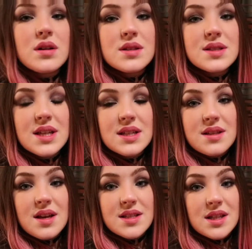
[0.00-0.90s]

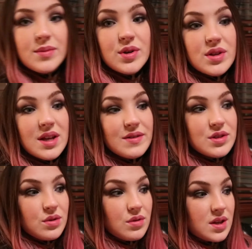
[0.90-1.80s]
6:30. We got there at
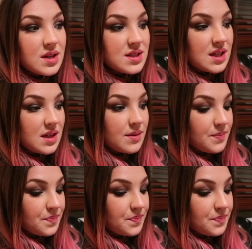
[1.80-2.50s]
2:30.